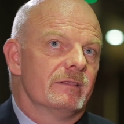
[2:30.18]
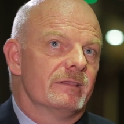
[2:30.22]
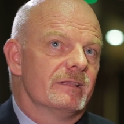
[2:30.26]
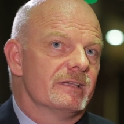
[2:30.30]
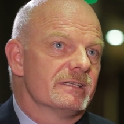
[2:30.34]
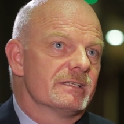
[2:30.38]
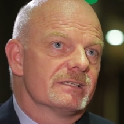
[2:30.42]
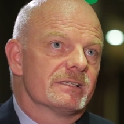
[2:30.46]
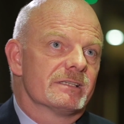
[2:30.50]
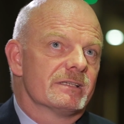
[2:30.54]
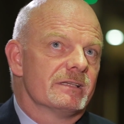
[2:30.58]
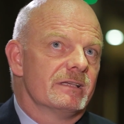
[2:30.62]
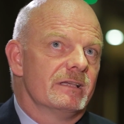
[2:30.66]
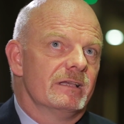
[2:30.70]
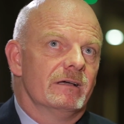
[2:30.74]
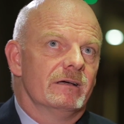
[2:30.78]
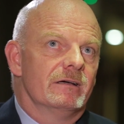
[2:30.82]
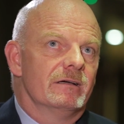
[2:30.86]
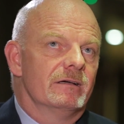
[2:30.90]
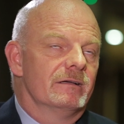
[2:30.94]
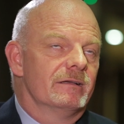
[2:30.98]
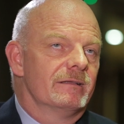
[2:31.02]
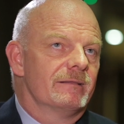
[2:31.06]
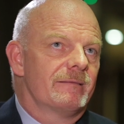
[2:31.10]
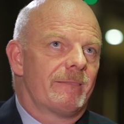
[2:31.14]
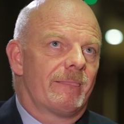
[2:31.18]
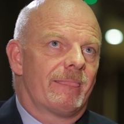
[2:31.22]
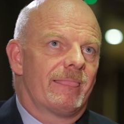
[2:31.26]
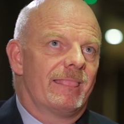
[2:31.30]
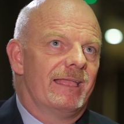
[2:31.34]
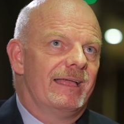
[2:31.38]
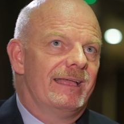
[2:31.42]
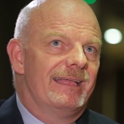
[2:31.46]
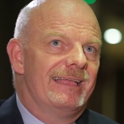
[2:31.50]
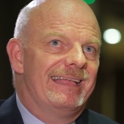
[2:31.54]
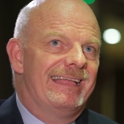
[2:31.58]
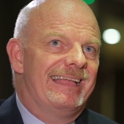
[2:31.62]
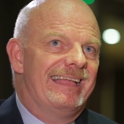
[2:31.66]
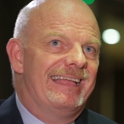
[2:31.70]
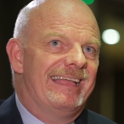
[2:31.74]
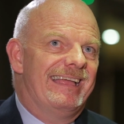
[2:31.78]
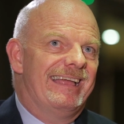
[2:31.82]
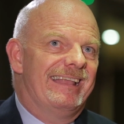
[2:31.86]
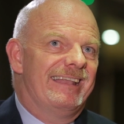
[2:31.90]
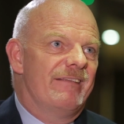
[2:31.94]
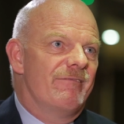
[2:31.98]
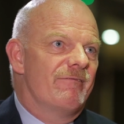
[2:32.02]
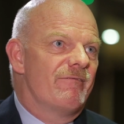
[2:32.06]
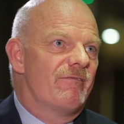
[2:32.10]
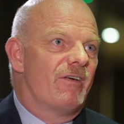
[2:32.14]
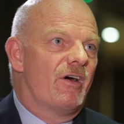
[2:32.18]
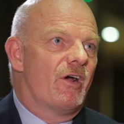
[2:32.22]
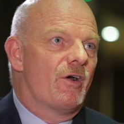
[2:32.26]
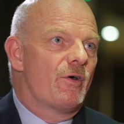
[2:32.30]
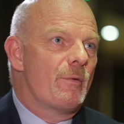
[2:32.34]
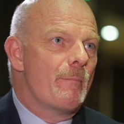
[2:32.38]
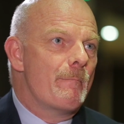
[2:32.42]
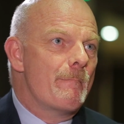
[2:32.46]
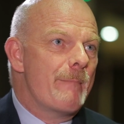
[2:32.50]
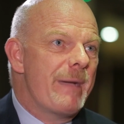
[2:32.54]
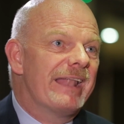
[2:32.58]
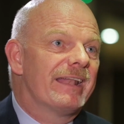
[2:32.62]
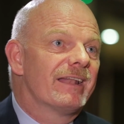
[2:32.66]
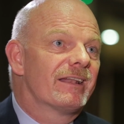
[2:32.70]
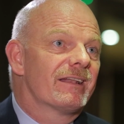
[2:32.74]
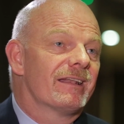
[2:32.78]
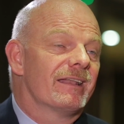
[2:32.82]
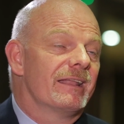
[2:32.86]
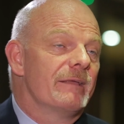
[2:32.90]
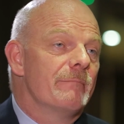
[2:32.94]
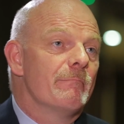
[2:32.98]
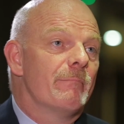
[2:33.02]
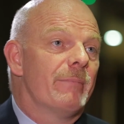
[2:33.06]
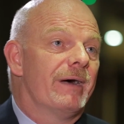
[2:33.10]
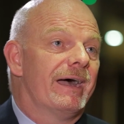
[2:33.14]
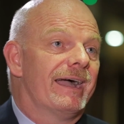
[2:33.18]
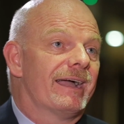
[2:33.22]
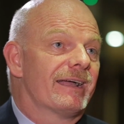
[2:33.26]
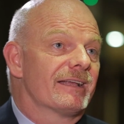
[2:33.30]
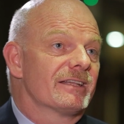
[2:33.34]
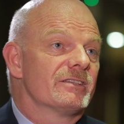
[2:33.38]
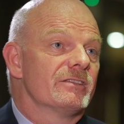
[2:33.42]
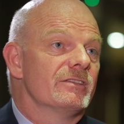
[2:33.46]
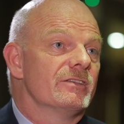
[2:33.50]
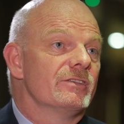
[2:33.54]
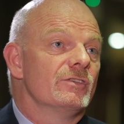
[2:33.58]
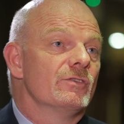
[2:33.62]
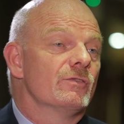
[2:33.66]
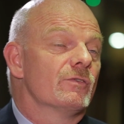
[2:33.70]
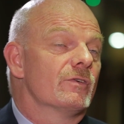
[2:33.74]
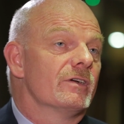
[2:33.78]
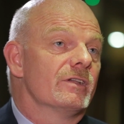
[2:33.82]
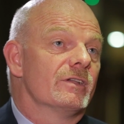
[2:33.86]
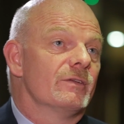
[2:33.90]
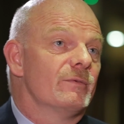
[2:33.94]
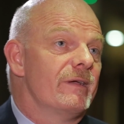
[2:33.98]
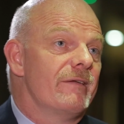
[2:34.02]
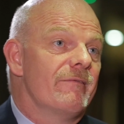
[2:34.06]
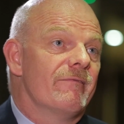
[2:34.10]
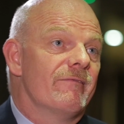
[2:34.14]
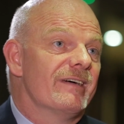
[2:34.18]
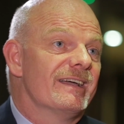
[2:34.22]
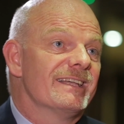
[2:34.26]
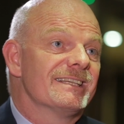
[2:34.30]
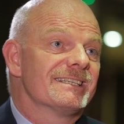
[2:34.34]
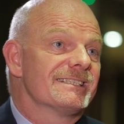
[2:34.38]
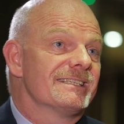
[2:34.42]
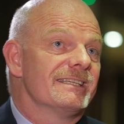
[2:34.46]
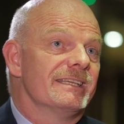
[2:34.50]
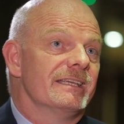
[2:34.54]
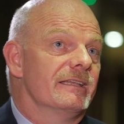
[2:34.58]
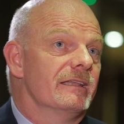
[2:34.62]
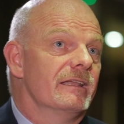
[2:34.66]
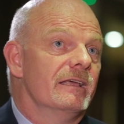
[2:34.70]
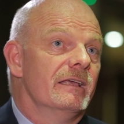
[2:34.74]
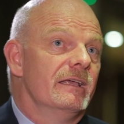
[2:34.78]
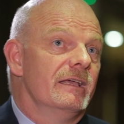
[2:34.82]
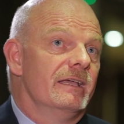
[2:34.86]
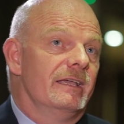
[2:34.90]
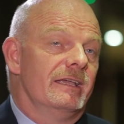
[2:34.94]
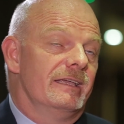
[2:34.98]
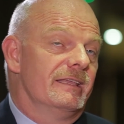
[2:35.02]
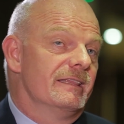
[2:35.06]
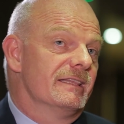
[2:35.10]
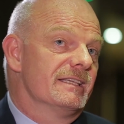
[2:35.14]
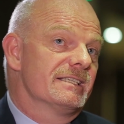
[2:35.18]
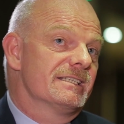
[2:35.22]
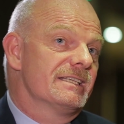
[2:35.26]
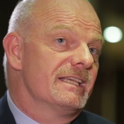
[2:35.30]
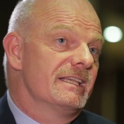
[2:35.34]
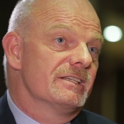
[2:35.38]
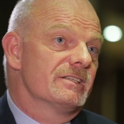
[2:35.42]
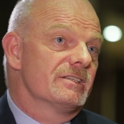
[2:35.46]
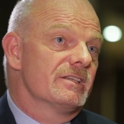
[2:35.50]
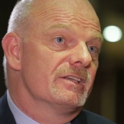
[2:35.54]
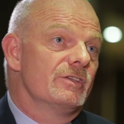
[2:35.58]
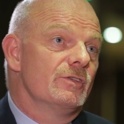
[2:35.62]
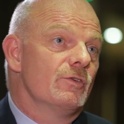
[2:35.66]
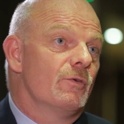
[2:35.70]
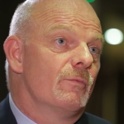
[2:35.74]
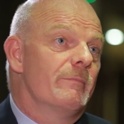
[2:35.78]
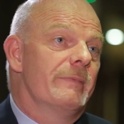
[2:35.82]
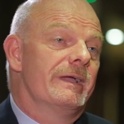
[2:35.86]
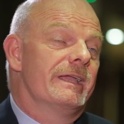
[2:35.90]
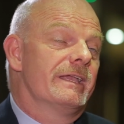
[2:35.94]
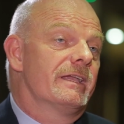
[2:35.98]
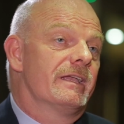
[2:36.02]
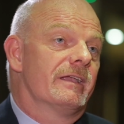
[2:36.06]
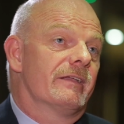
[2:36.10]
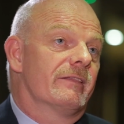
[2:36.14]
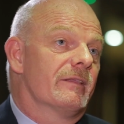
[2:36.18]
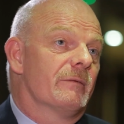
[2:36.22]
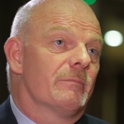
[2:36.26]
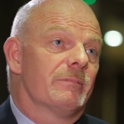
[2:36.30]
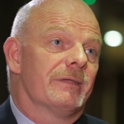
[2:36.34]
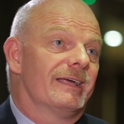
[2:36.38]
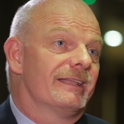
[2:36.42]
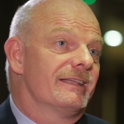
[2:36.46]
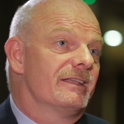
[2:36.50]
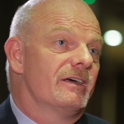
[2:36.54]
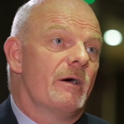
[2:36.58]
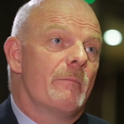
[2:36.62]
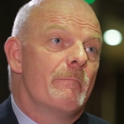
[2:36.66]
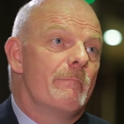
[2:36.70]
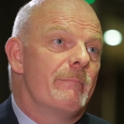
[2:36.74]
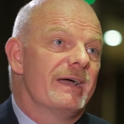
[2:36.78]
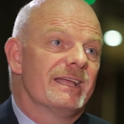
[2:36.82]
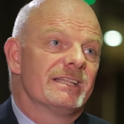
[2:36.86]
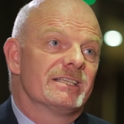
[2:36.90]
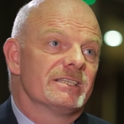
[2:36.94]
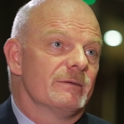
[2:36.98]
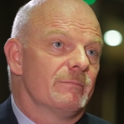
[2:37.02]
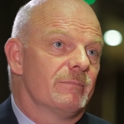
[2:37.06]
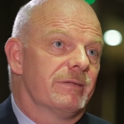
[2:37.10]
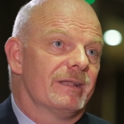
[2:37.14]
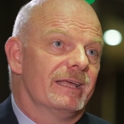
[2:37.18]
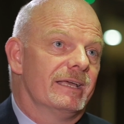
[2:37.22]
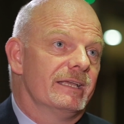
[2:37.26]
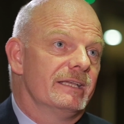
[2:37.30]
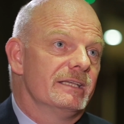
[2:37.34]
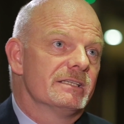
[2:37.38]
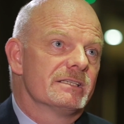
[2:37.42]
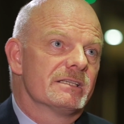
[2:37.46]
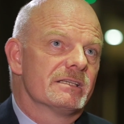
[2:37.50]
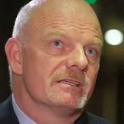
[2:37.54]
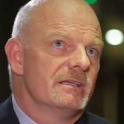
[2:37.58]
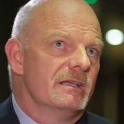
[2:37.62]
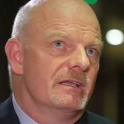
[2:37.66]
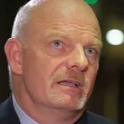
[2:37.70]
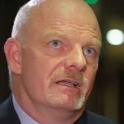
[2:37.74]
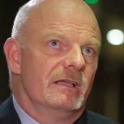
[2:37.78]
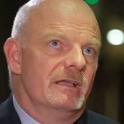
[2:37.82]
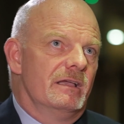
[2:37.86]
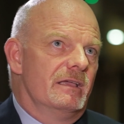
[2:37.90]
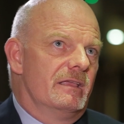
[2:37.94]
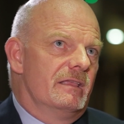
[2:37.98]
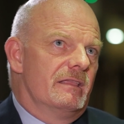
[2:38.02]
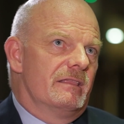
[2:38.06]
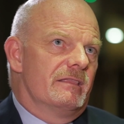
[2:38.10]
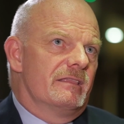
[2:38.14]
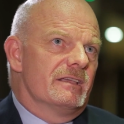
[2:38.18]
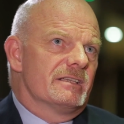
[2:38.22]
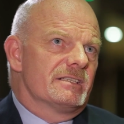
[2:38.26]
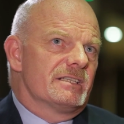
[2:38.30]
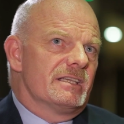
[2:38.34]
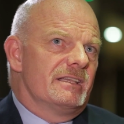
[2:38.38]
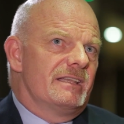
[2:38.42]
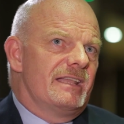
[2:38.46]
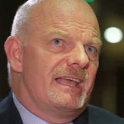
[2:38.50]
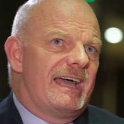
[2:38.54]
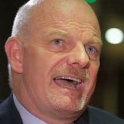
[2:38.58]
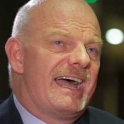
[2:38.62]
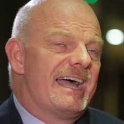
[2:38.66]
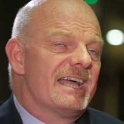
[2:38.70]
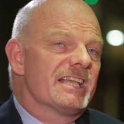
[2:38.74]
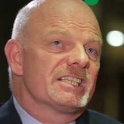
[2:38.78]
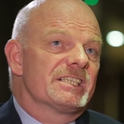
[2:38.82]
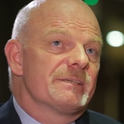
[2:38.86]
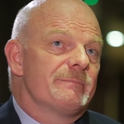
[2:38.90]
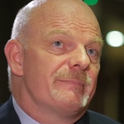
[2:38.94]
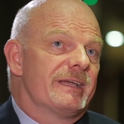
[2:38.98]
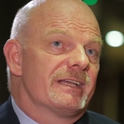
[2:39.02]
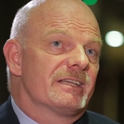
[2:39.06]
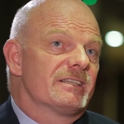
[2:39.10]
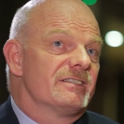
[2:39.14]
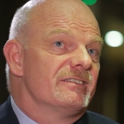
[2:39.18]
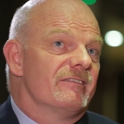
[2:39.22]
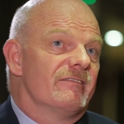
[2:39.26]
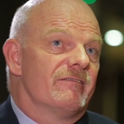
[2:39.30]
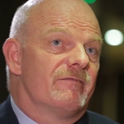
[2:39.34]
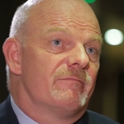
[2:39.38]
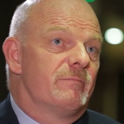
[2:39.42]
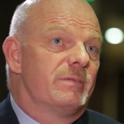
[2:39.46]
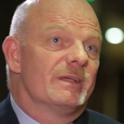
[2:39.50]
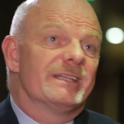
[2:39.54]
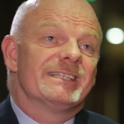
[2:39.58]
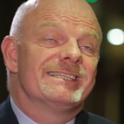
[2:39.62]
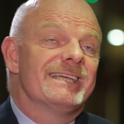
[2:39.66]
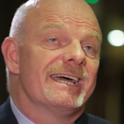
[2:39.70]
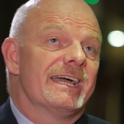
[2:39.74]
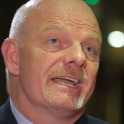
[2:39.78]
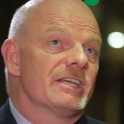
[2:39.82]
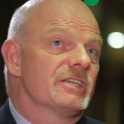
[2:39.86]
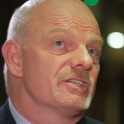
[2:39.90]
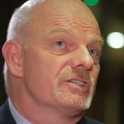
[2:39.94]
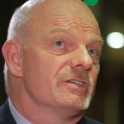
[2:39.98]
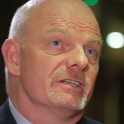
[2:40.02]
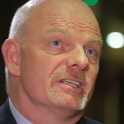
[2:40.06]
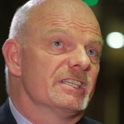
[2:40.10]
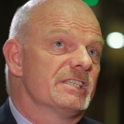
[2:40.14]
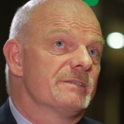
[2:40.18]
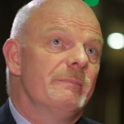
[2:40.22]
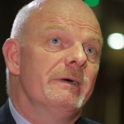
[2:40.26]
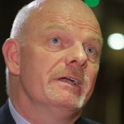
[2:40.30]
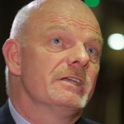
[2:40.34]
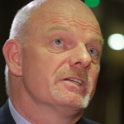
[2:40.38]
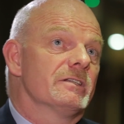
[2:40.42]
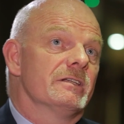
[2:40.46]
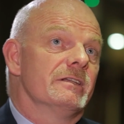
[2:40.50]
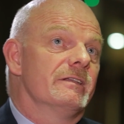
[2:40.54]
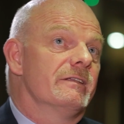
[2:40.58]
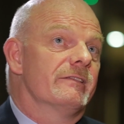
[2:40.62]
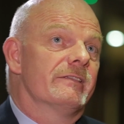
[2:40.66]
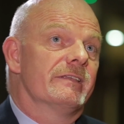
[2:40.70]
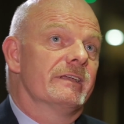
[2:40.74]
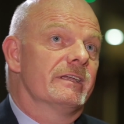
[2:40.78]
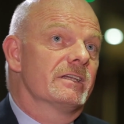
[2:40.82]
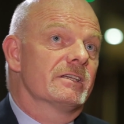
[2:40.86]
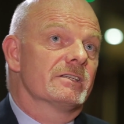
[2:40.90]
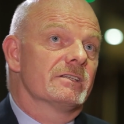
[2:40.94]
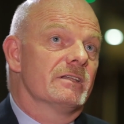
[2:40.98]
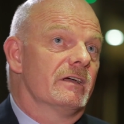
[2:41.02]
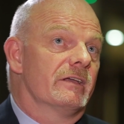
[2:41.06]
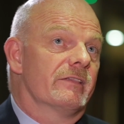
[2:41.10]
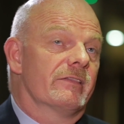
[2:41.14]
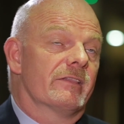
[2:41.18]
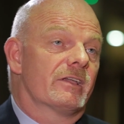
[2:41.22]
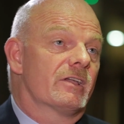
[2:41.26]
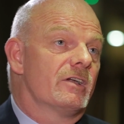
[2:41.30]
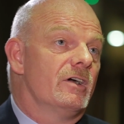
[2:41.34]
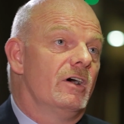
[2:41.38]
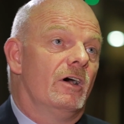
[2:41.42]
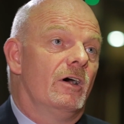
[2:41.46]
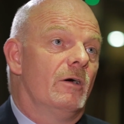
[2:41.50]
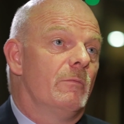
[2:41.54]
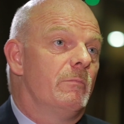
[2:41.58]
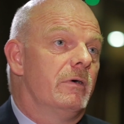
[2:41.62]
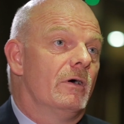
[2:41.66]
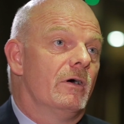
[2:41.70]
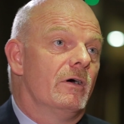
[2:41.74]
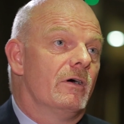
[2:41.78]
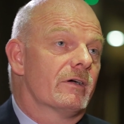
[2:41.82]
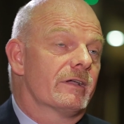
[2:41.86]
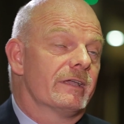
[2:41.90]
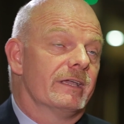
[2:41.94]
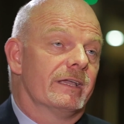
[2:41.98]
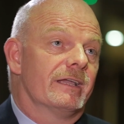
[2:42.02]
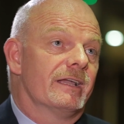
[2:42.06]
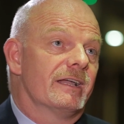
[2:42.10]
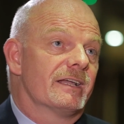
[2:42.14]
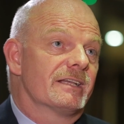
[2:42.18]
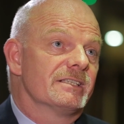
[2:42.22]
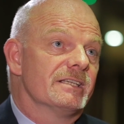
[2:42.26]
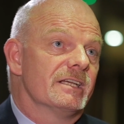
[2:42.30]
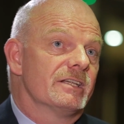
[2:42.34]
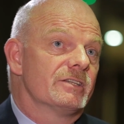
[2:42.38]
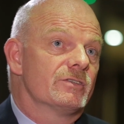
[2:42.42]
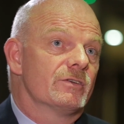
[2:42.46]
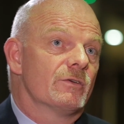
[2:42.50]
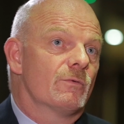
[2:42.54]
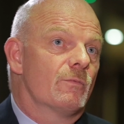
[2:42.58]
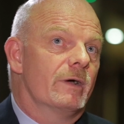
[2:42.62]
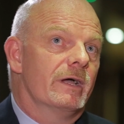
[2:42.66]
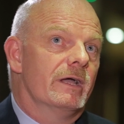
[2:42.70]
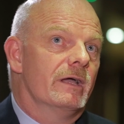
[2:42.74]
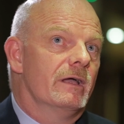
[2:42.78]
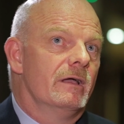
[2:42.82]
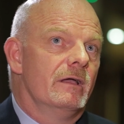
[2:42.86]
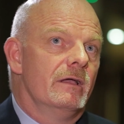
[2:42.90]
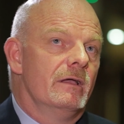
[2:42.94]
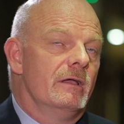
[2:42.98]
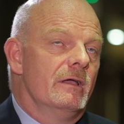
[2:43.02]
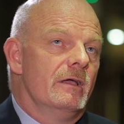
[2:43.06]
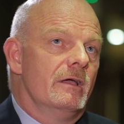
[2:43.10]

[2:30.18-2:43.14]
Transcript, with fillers: There's uh, an environmental impact that you're going to invest in, in the sense that you're making the planet a better place. There's an aspect of protection, especially in things like the car parking, etc., where